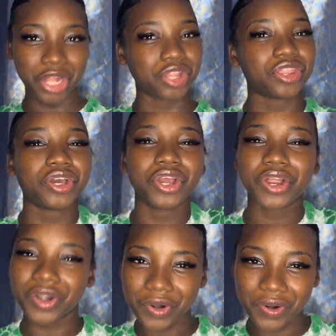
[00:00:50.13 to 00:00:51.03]
the
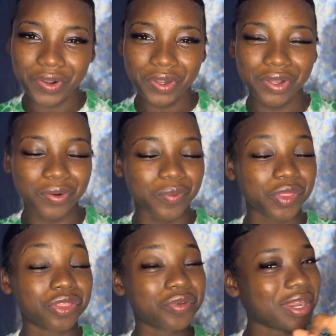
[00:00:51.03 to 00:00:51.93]
girl
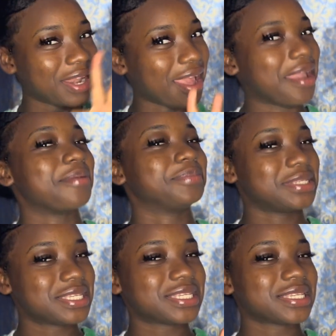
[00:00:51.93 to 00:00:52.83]
with 3
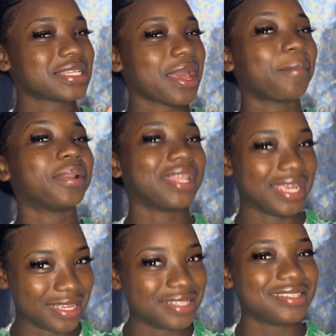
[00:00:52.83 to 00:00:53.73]
names,
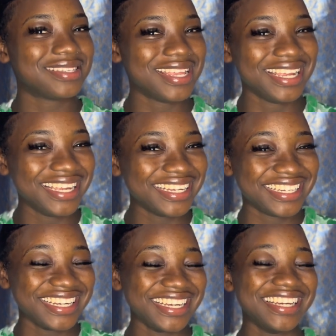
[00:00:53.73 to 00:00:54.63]
please
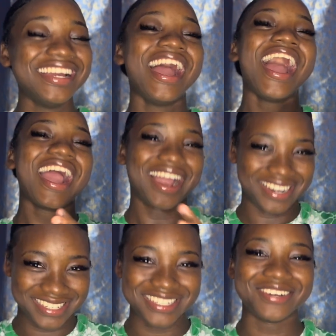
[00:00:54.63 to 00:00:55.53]

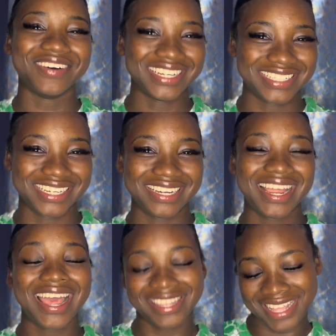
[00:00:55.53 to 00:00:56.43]
continue watching,
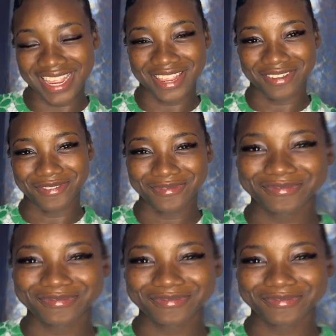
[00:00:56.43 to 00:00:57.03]
and thank you.